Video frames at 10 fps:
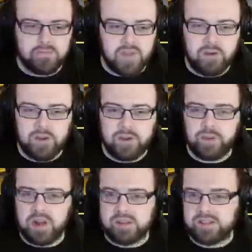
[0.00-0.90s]
I'm very
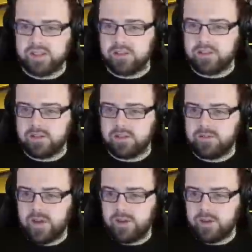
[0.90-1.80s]
impressed
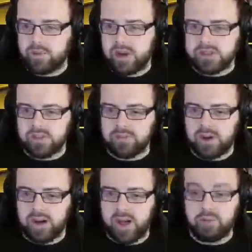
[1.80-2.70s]
so
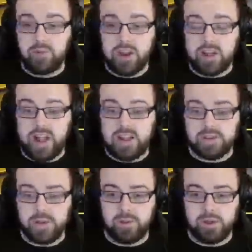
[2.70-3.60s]
far, and I'm really
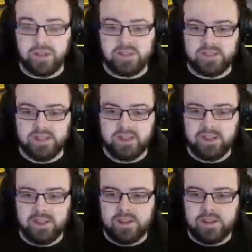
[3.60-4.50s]
glad as well, because,
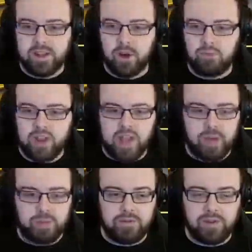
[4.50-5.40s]
you know, I'm
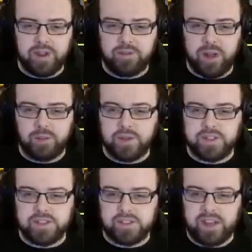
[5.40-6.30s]
really happy for the
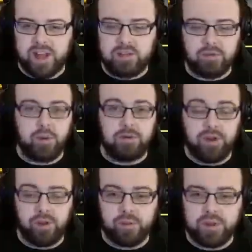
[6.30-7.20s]
developers and everyone
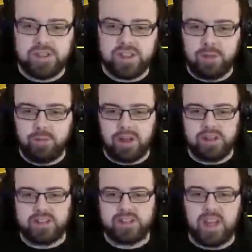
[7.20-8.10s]
involved with this game,
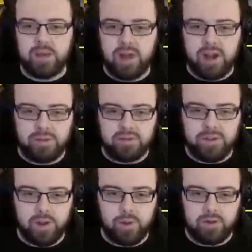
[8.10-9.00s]
because it's a game that I've
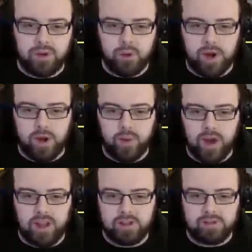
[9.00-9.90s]
been following for quite a
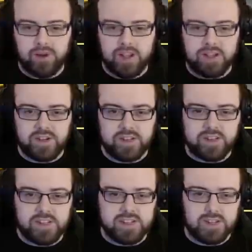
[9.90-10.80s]
while. I was really
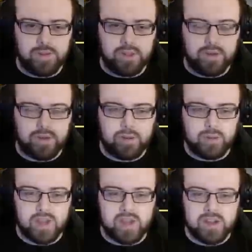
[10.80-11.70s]
interested in seeing what they were
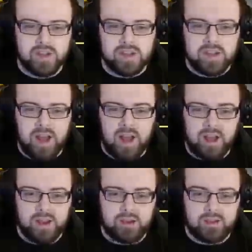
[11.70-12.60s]
doing with it,
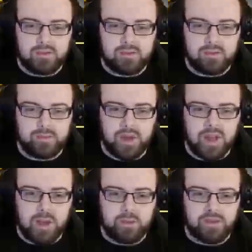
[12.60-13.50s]
and
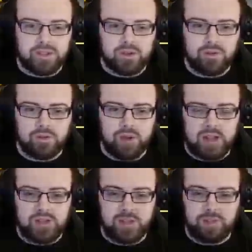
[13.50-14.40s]
being able to
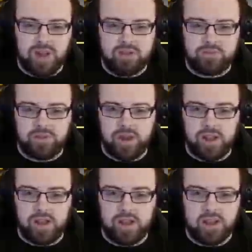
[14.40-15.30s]
actually play it
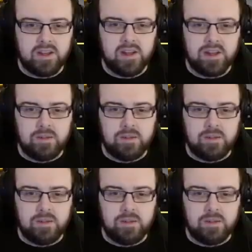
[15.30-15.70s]
finally,